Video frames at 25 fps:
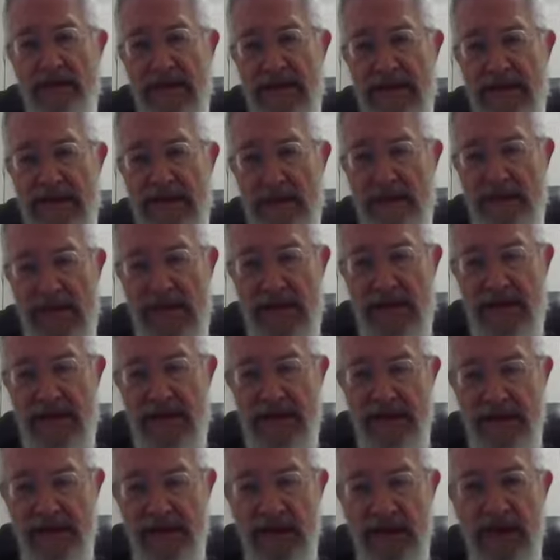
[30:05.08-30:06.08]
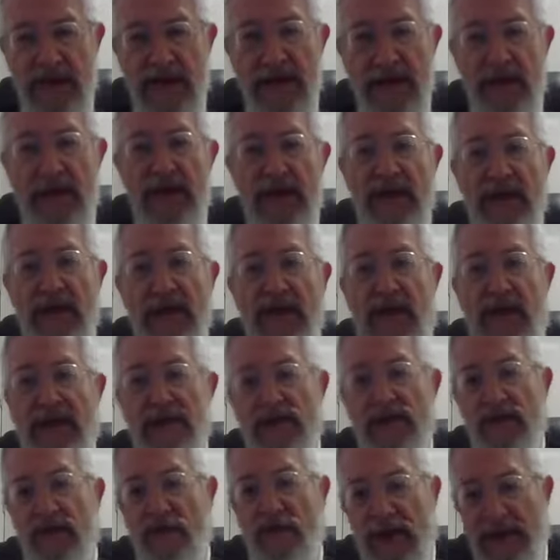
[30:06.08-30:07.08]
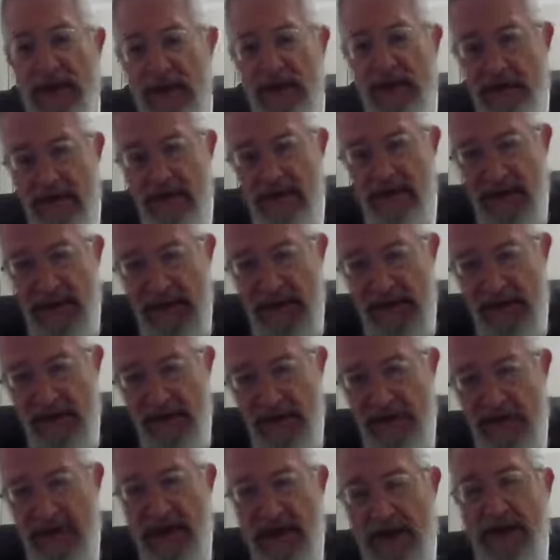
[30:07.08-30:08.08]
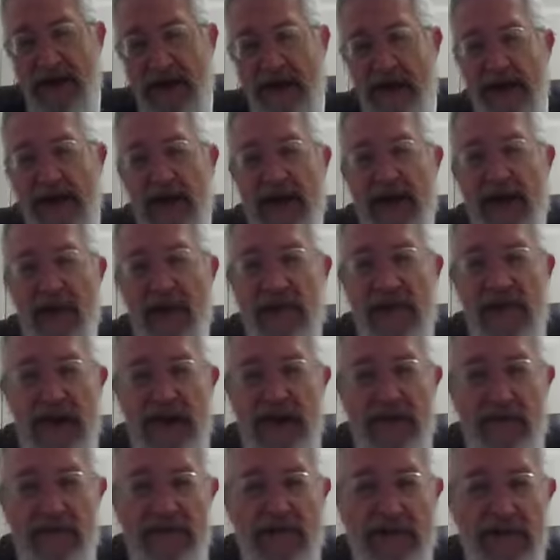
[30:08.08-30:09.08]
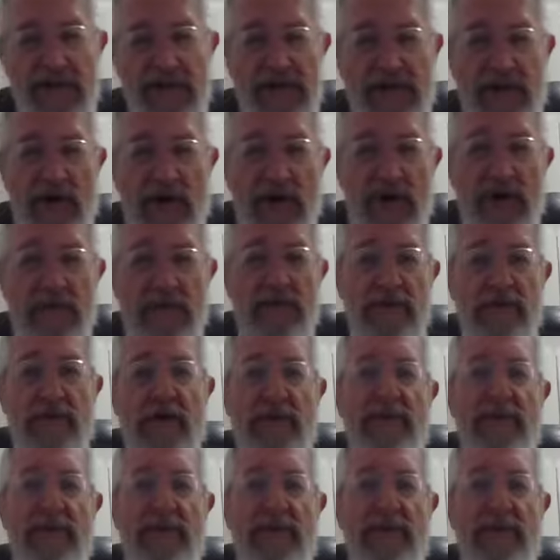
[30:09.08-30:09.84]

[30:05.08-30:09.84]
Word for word: the Beis Hamikdash. He has to wait till the eighth day, and on the eighth day he brings a korban.